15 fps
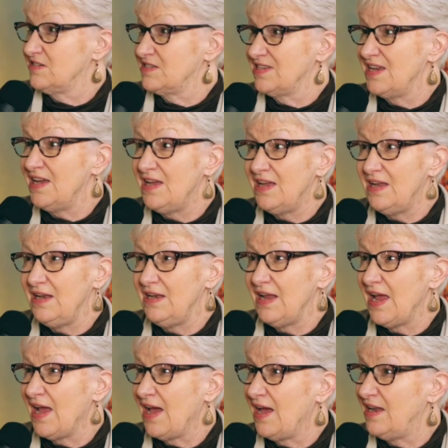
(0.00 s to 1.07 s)
sin
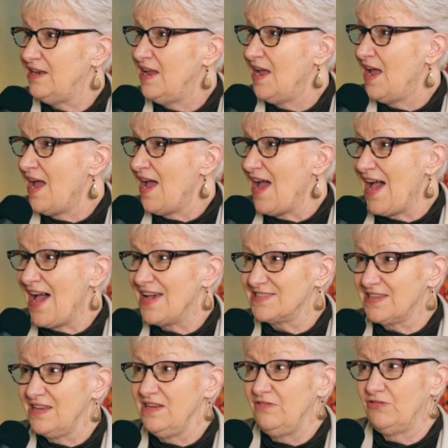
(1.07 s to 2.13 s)
and
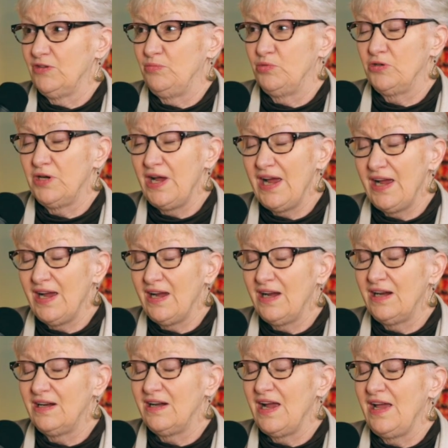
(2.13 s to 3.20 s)
asking for
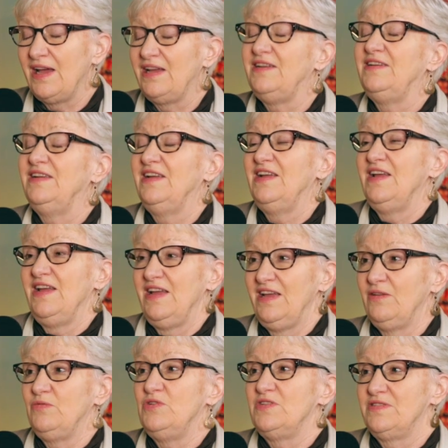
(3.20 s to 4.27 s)
prayer and
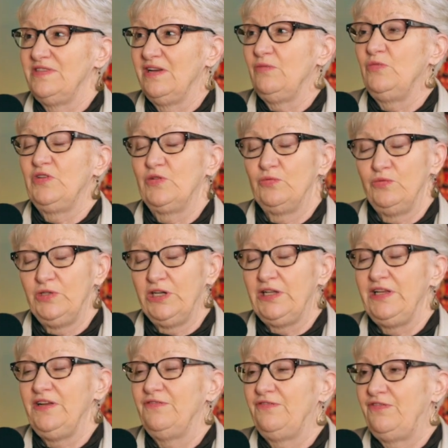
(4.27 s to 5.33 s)
it was it was
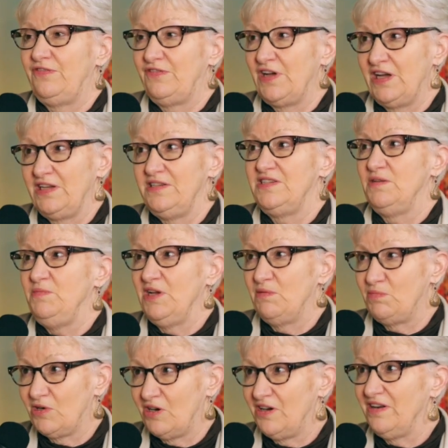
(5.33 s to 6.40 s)
really fun to be a
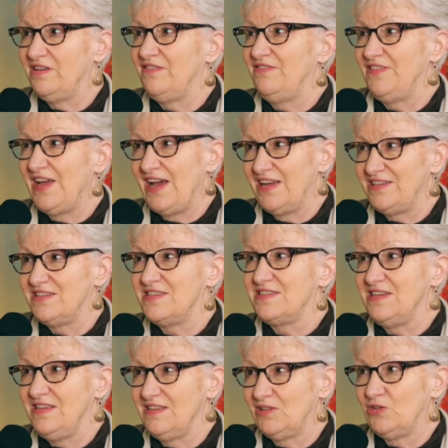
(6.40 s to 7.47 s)
part of that to
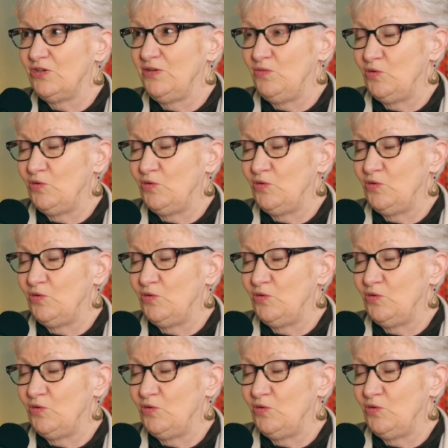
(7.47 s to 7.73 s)
see the Lord